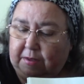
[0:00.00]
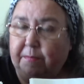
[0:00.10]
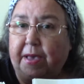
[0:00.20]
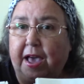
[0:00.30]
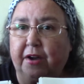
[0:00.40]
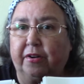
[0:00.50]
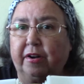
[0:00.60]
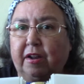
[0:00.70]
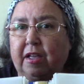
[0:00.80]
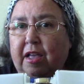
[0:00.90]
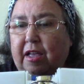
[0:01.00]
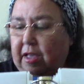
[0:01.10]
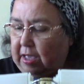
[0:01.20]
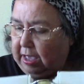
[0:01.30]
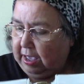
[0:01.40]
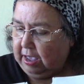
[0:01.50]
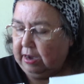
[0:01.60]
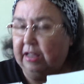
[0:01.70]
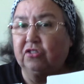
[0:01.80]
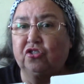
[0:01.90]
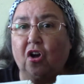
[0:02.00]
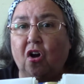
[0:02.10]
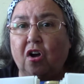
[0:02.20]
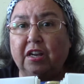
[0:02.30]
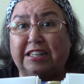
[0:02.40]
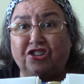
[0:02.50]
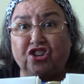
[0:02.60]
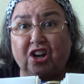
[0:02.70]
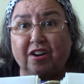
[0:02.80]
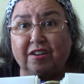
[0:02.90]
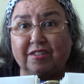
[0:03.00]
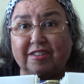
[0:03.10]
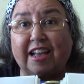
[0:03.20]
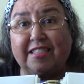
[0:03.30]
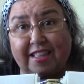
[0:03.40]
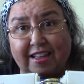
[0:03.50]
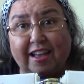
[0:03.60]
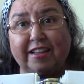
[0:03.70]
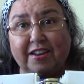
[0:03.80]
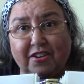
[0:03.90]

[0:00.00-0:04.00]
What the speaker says: pattern, and it's all in charts. I think I can